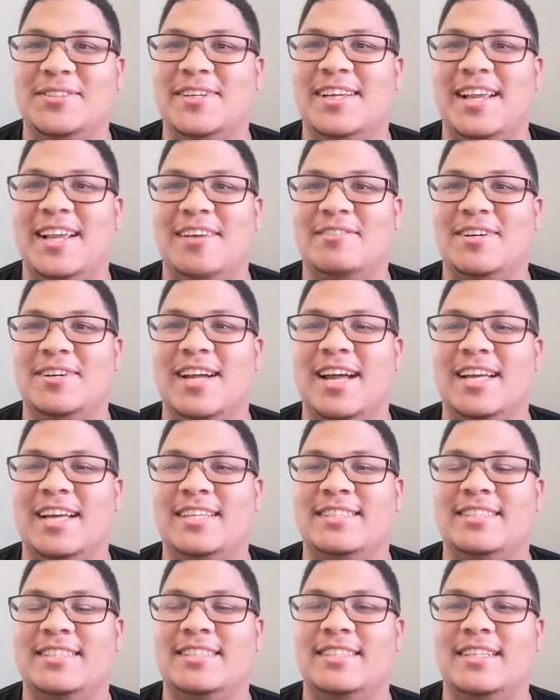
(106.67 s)
and love you
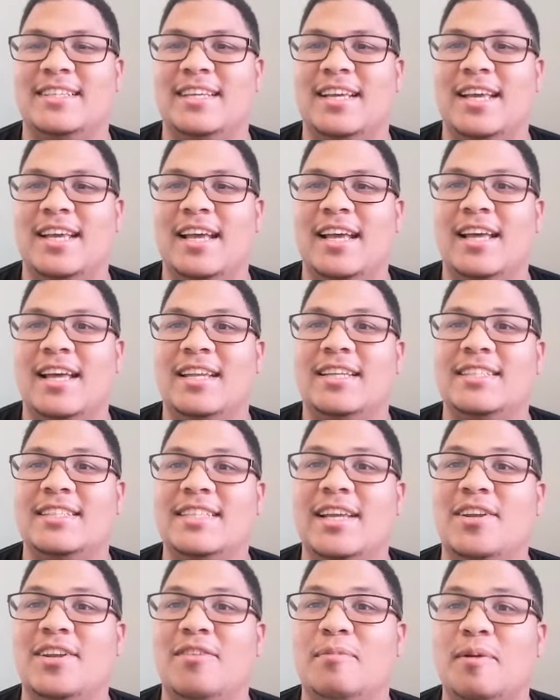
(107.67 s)
guys. The
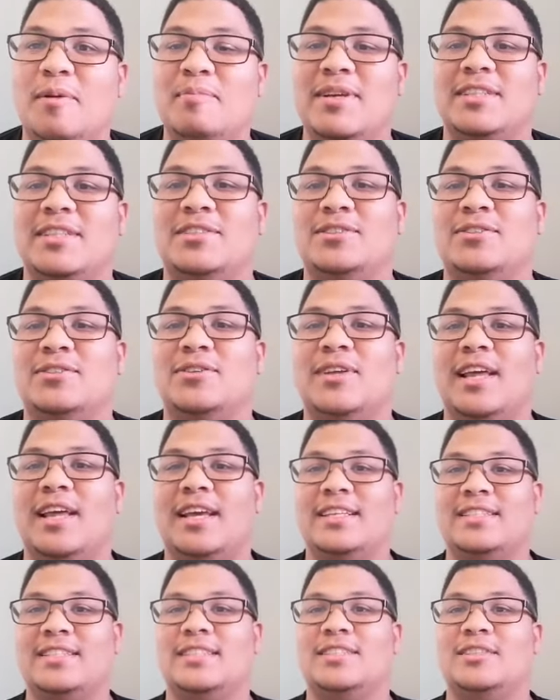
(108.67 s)
title of my message
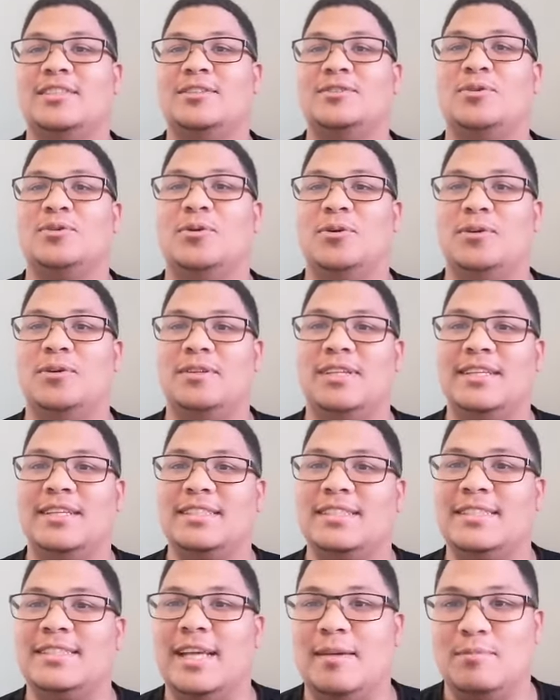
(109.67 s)
tonight is called
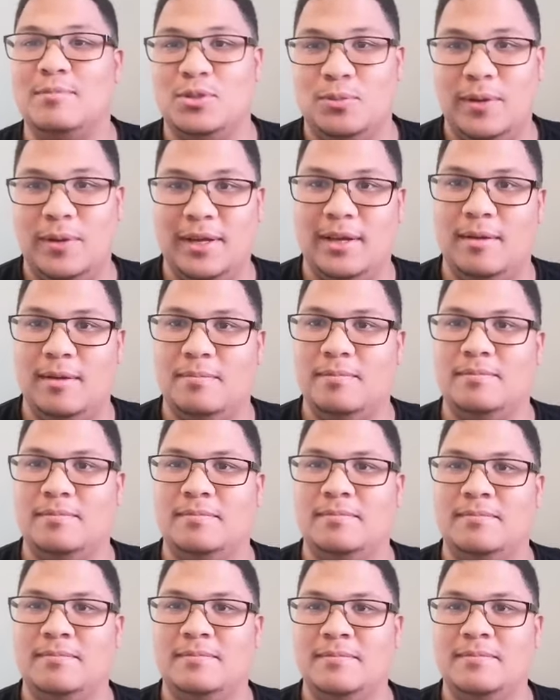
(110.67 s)
Time to Wake Up.
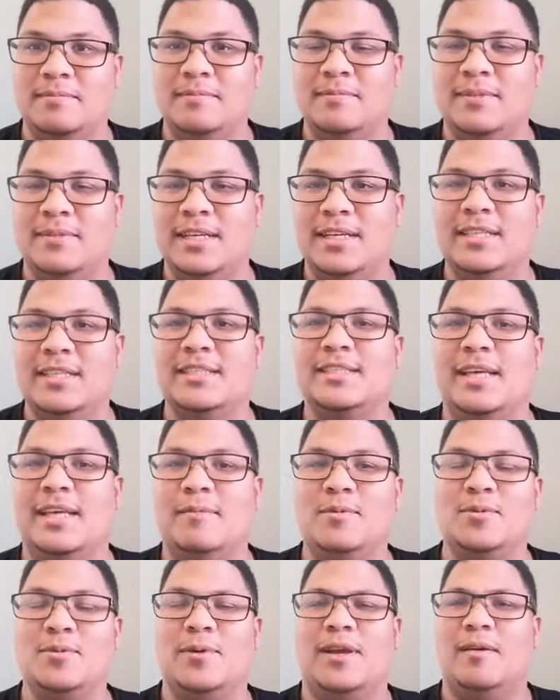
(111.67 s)
Time
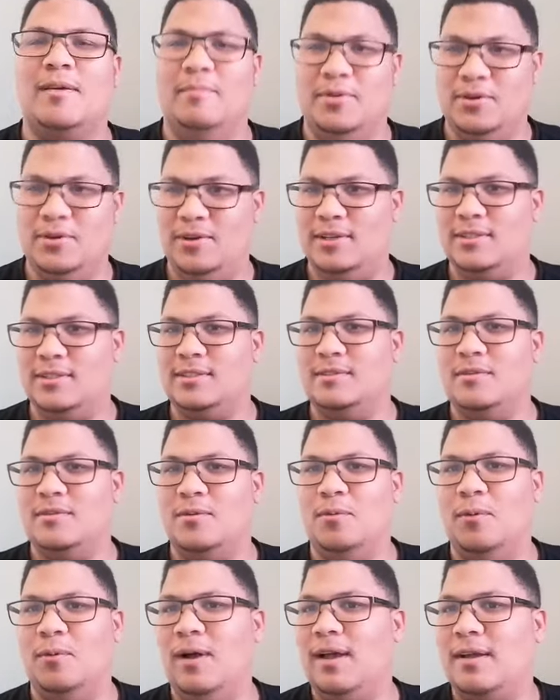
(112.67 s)
to wake up, you ask.
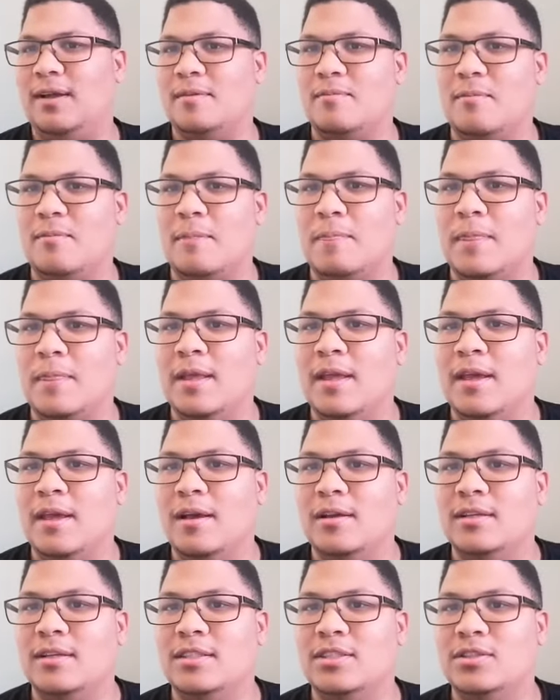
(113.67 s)
Why?
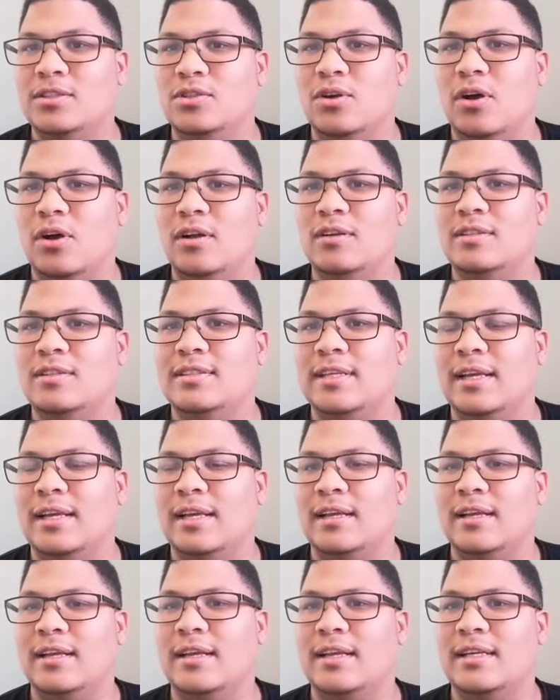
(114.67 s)
It's just God
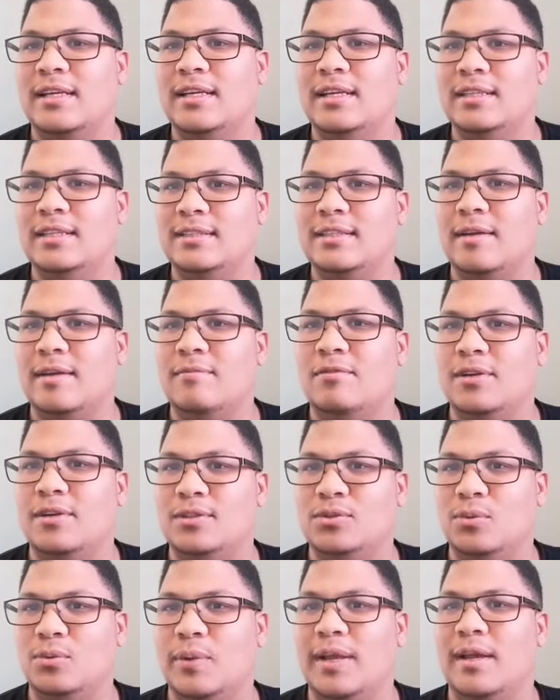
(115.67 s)
saying it is time for us
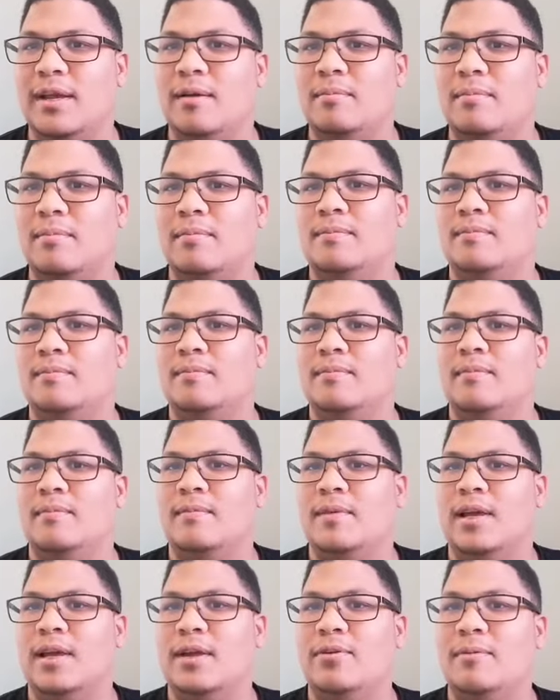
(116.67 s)
to wake up
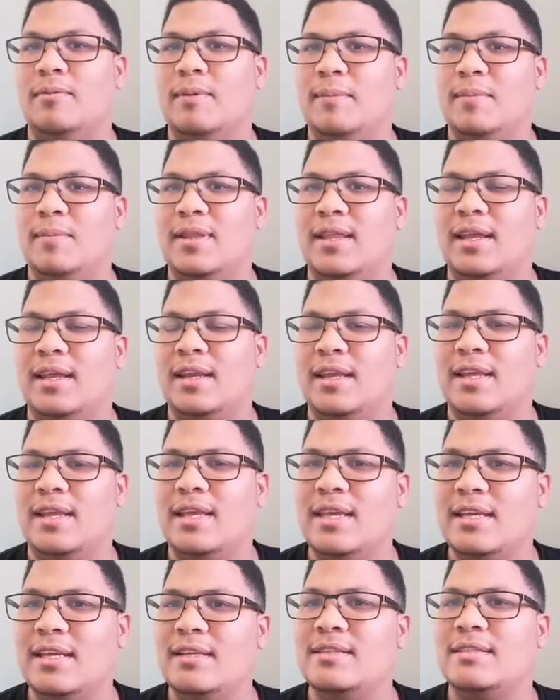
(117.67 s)
and remember that
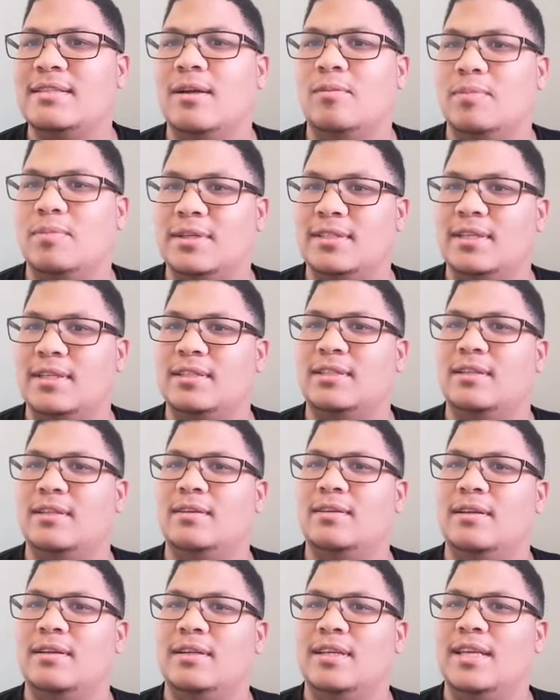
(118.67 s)
He is our protector,
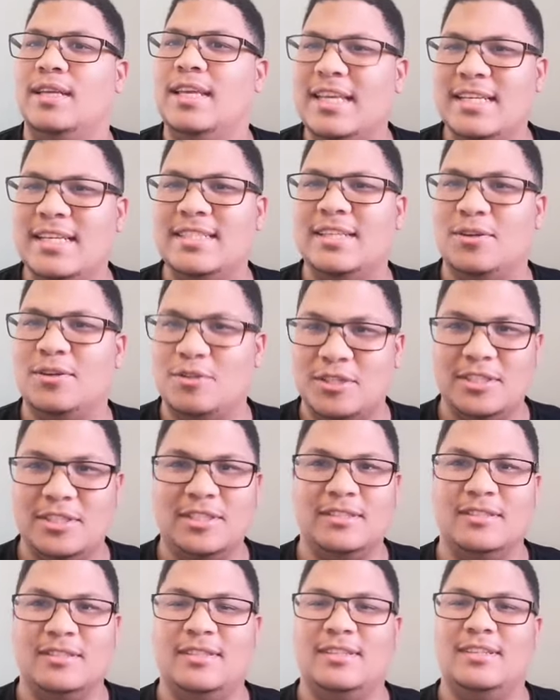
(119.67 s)
He is our
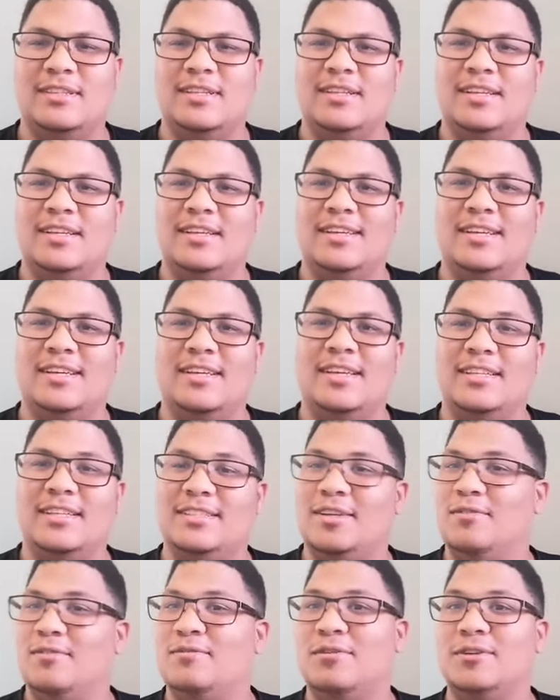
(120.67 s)
shield, He is
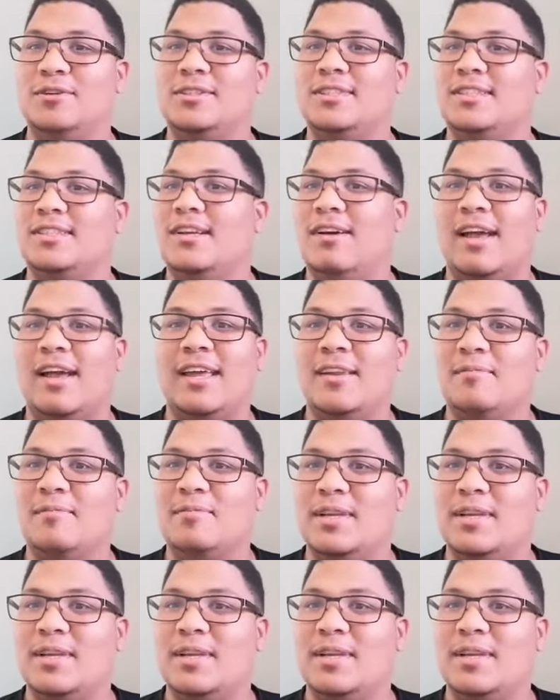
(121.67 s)
our fortress, our hiding